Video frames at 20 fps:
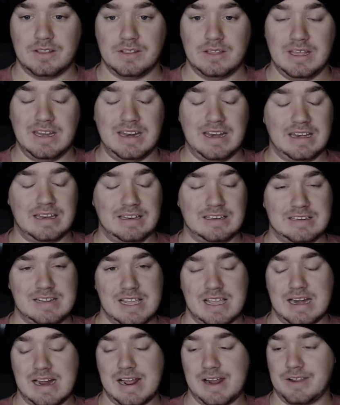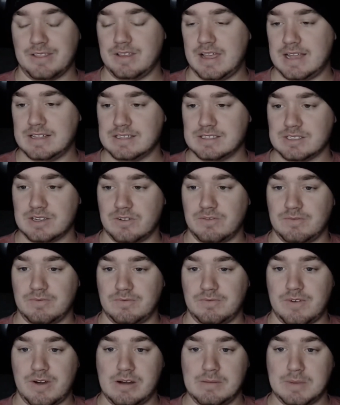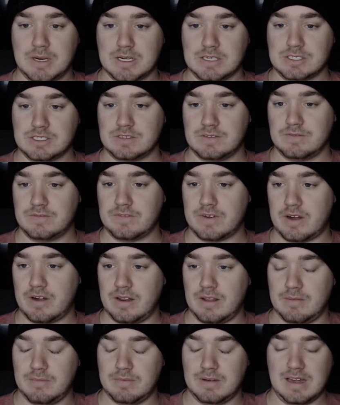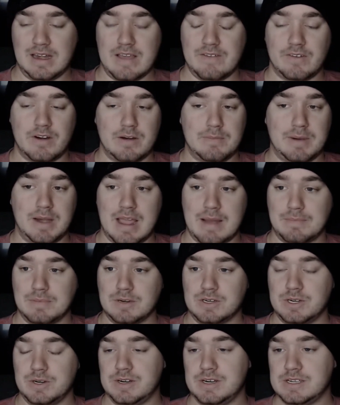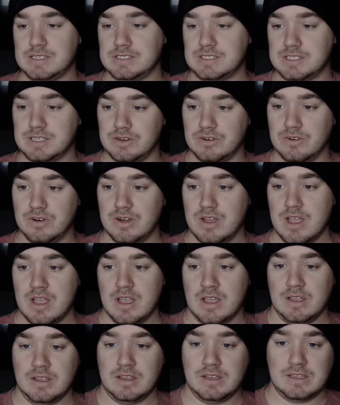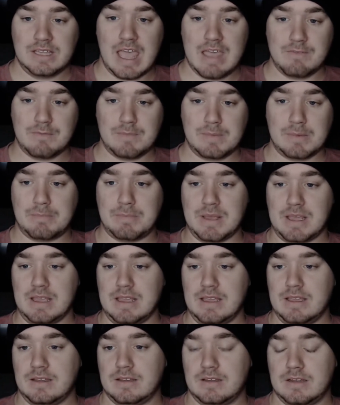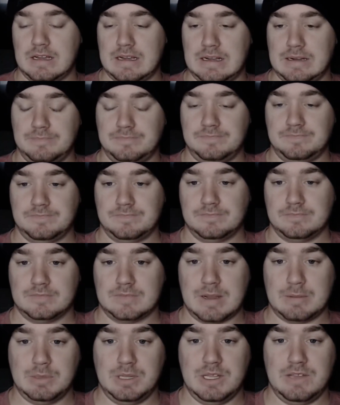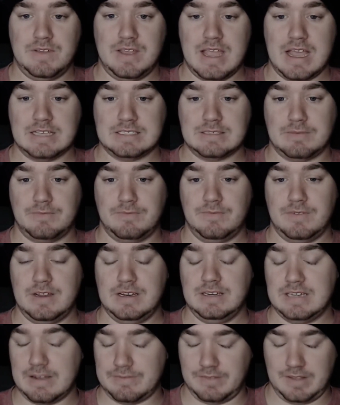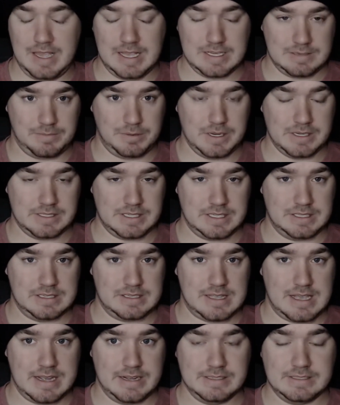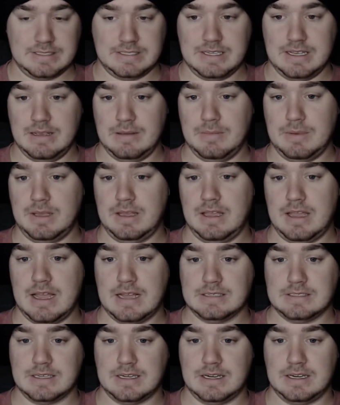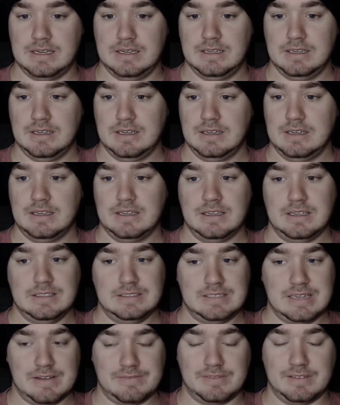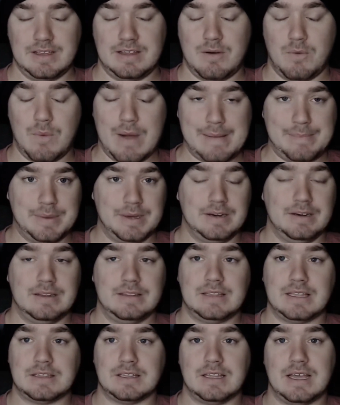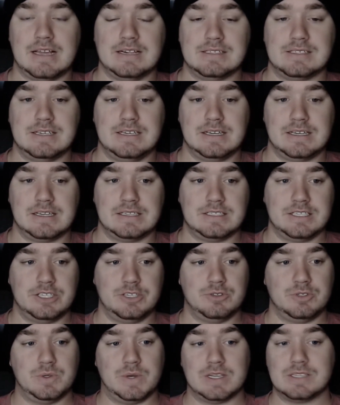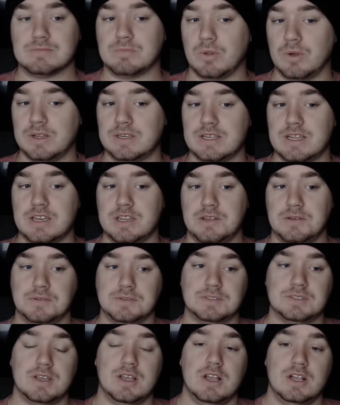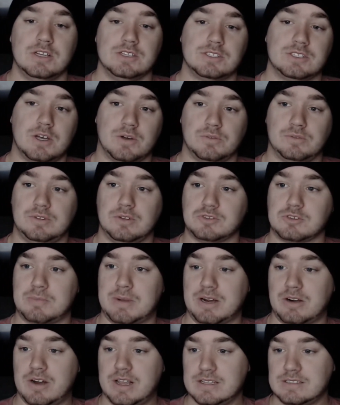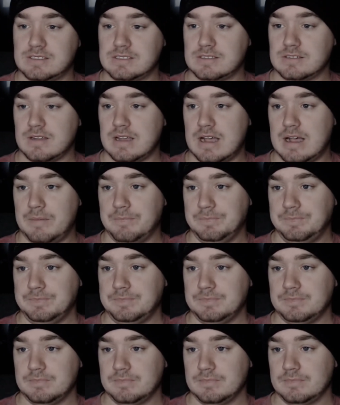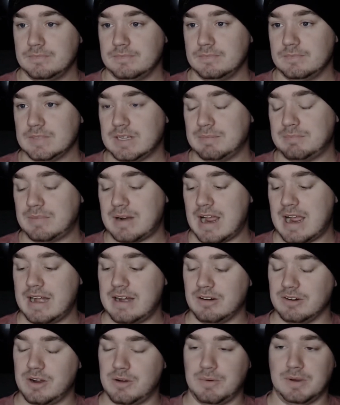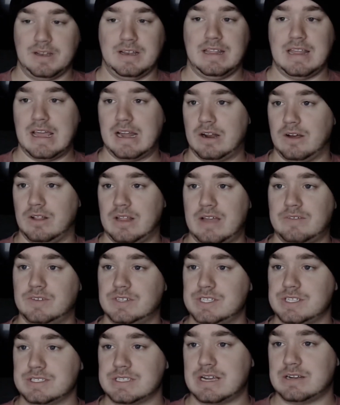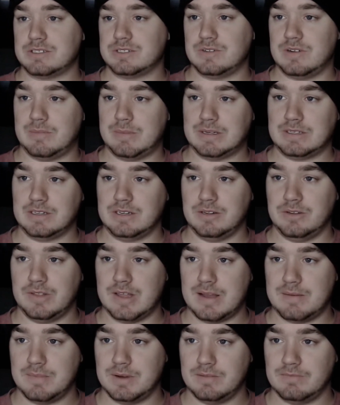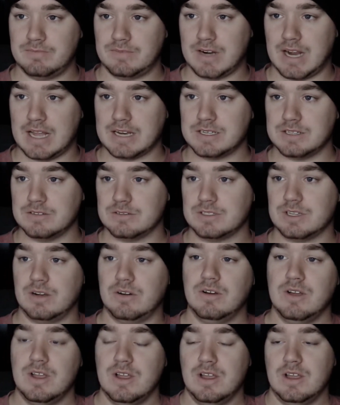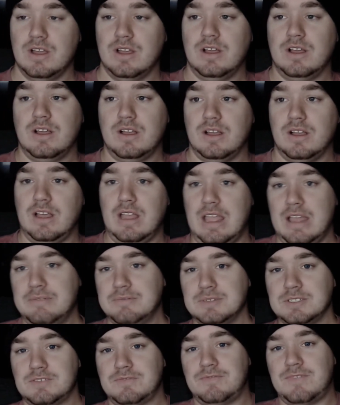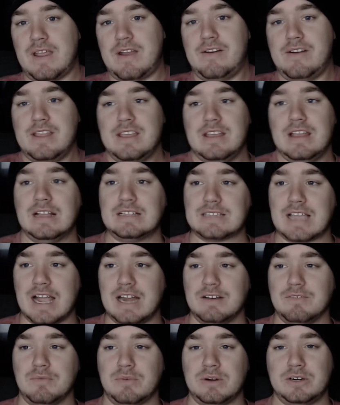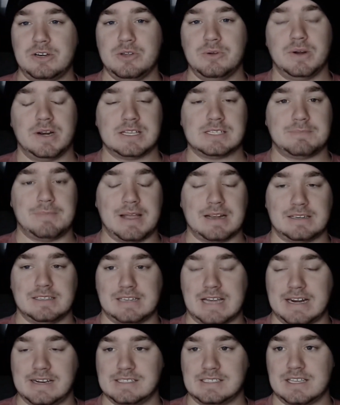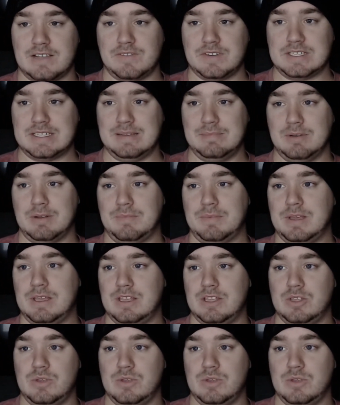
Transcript: He didn't take it out of the end zone very much. Didn't have very many opportunities to. Gave him a B. I believe he definitely has a place on this Lions team. He's definitely a weapon that the Lions need to continue to exploit and use. So those are my grades. I don't know what that all averages out to. I meant to do that, but forgot to. So it's kind of where you would expect a 9-7 team to be.